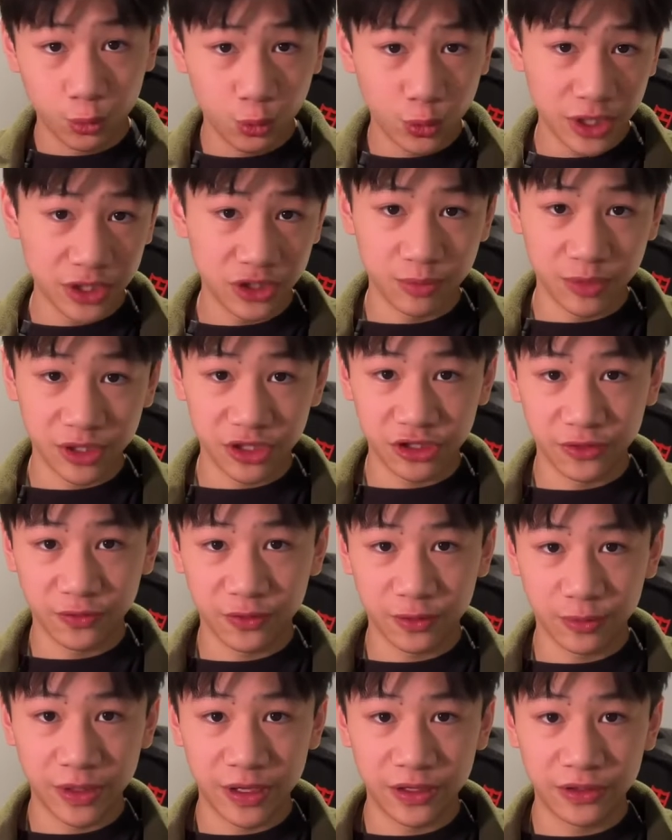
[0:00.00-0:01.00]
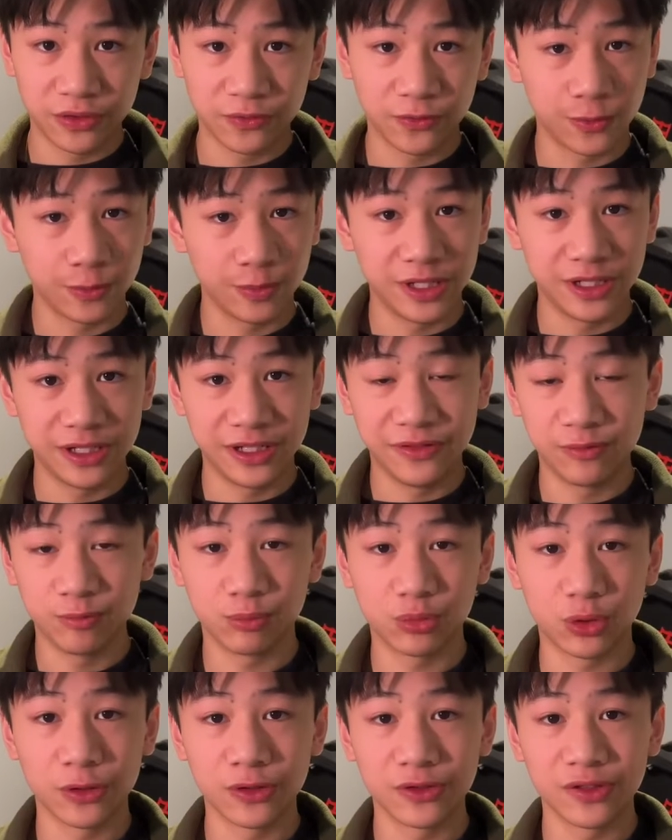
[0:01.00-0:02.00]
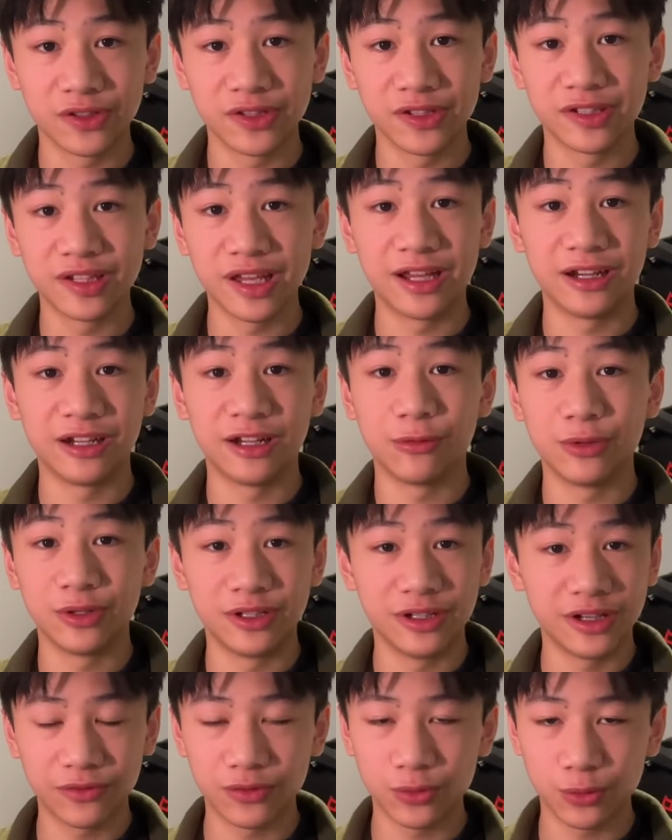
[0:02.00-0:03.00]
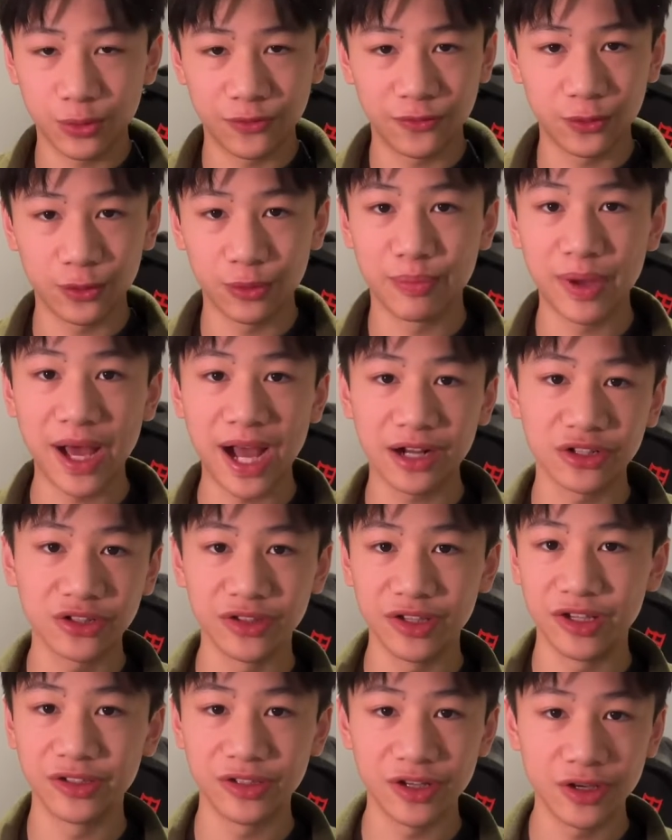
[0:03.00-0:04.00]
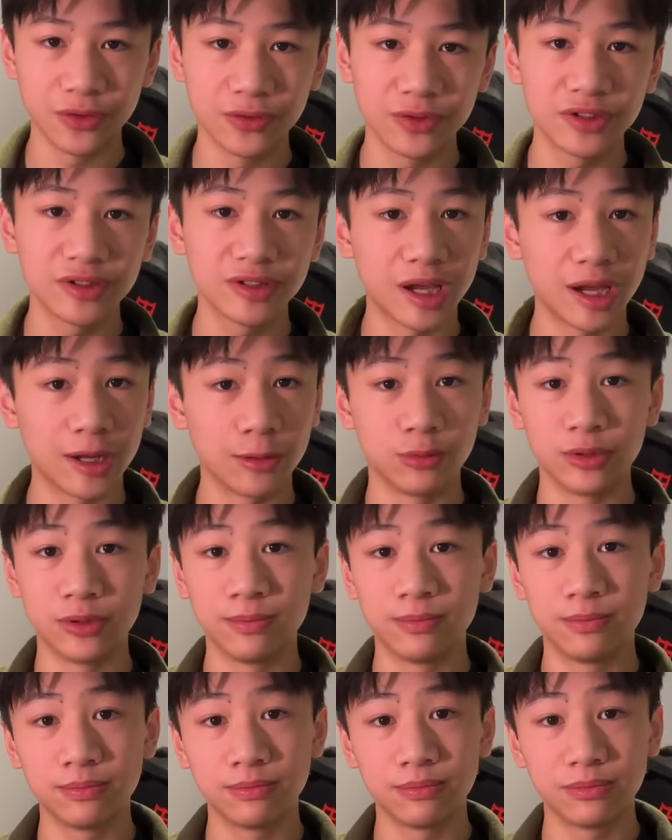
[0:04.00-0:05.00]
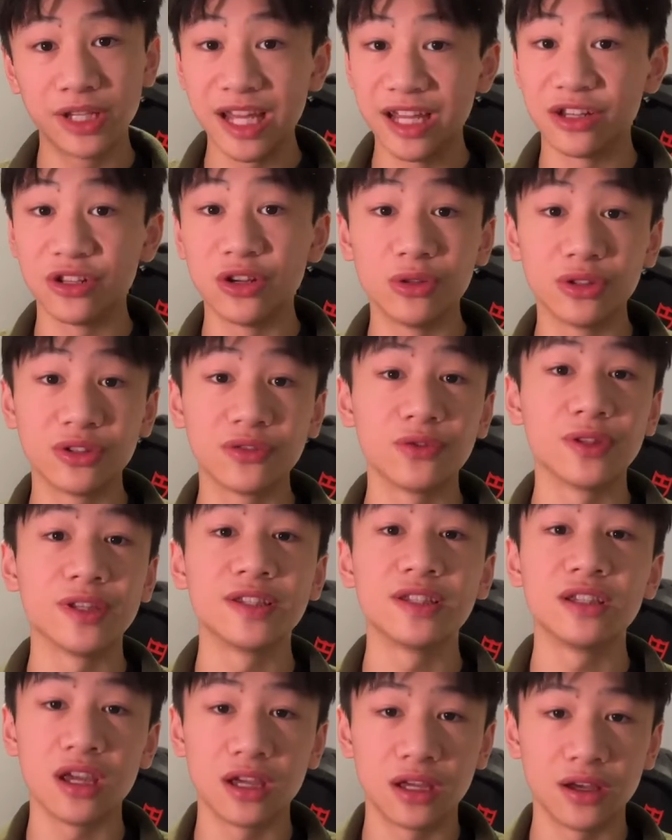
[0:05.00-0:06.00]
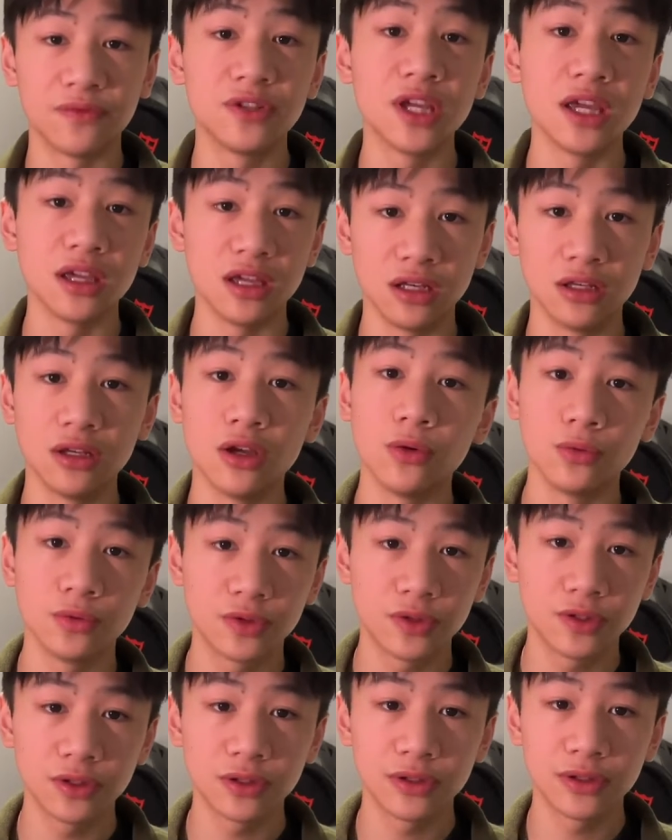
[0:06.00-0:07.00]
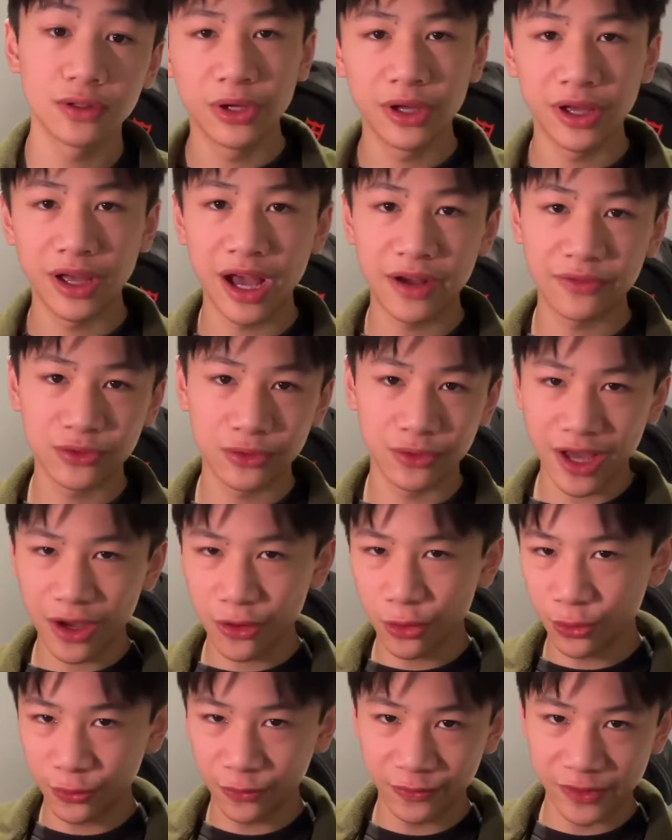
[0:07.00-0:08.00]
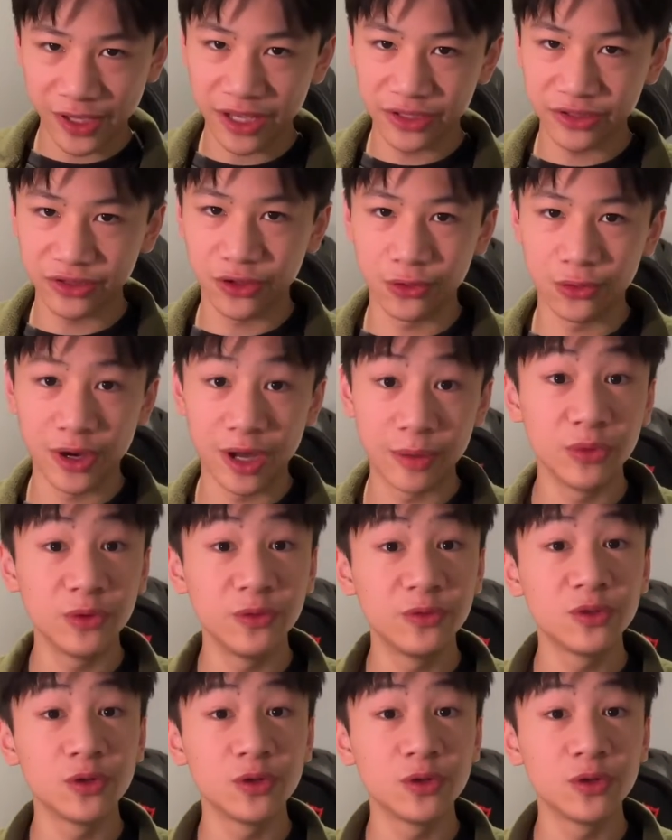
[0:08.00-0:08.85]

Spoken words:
way too much information for me to even process, and I would never refer back to these notes. I would take notes for the sake of taking notes. But after that whole fiasco, I moved